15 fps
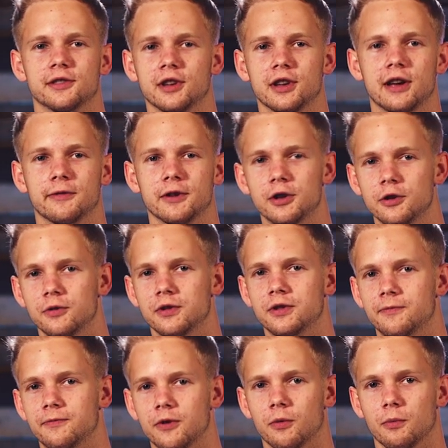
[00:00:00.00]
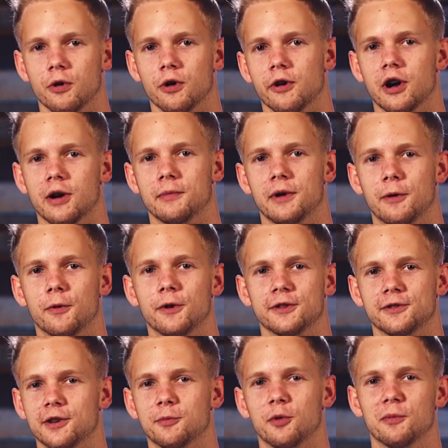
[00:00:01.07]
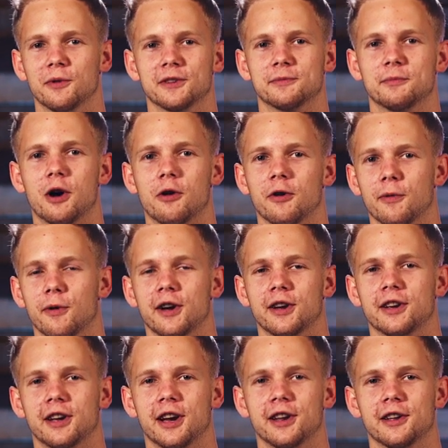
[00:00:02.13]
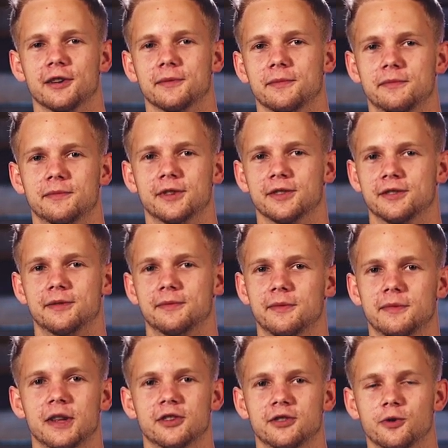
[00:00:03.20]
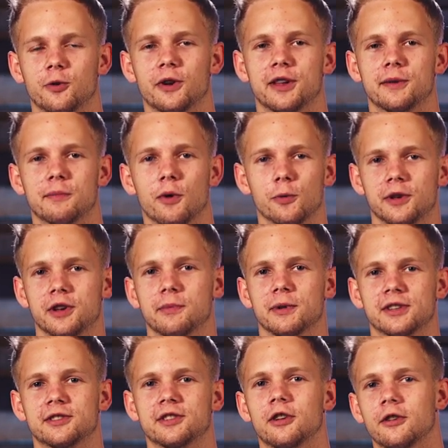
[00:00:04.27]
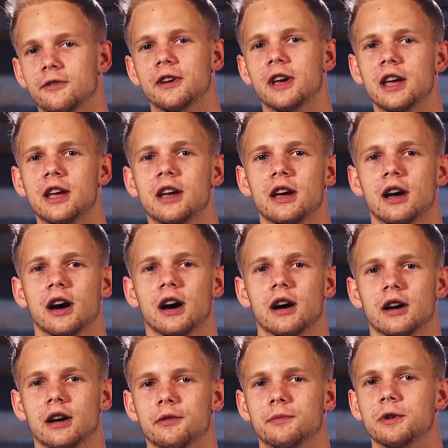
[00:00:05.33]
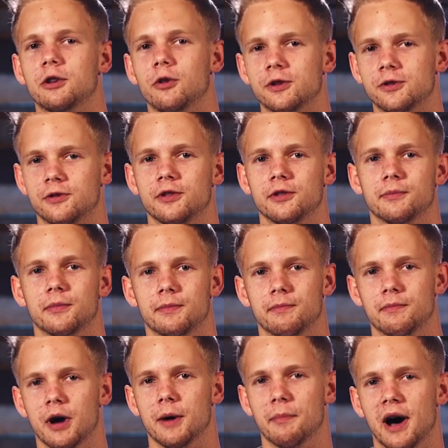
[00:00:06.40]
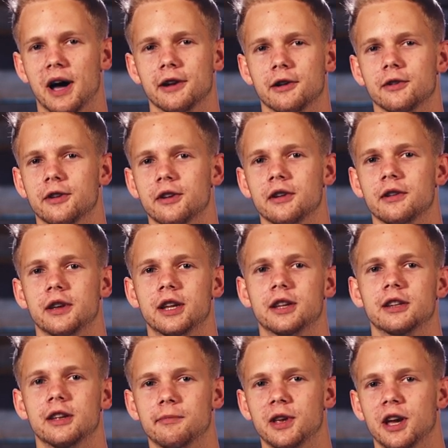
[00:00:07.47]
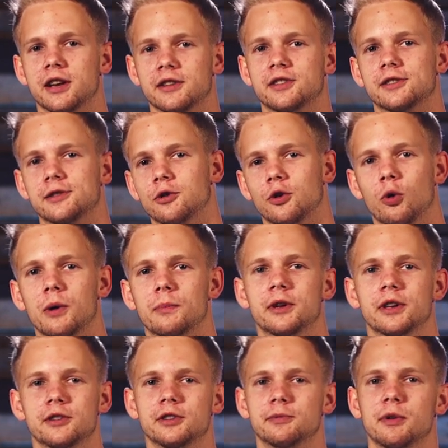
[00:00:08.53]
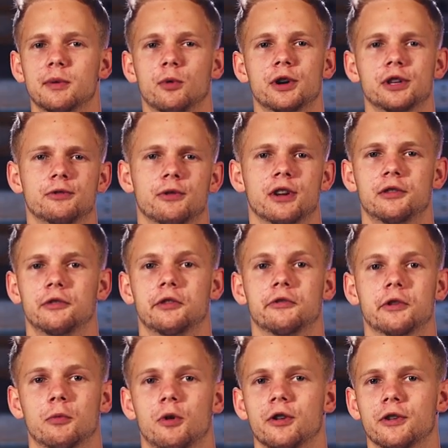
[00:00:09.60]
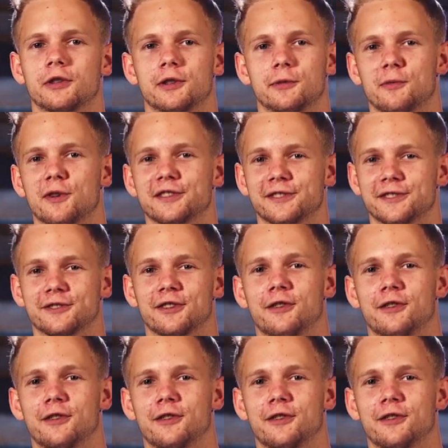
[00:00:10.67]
it didn't have a huge film program. I wanted something a little bit smaller where I could kind of just enjoy it and mold it to myself. Uh, I would be closer to a minor there, and it'd give me access to equipment and just be a place where I could literally walk into the president's